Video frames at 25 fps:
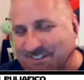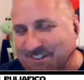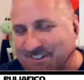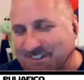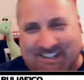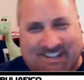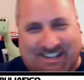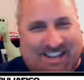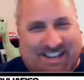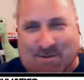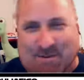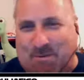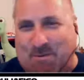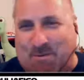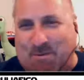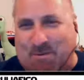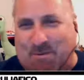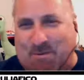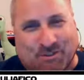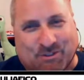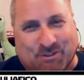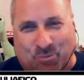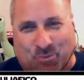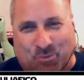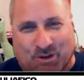they came up with
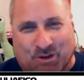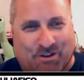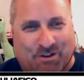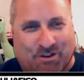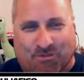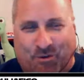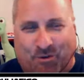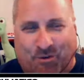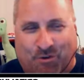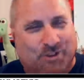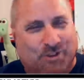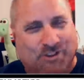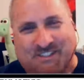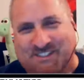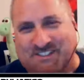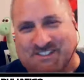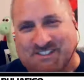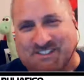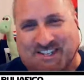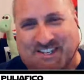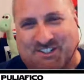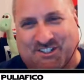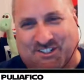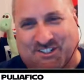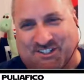this weird
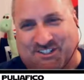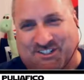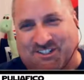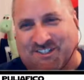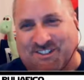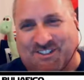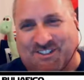vocalization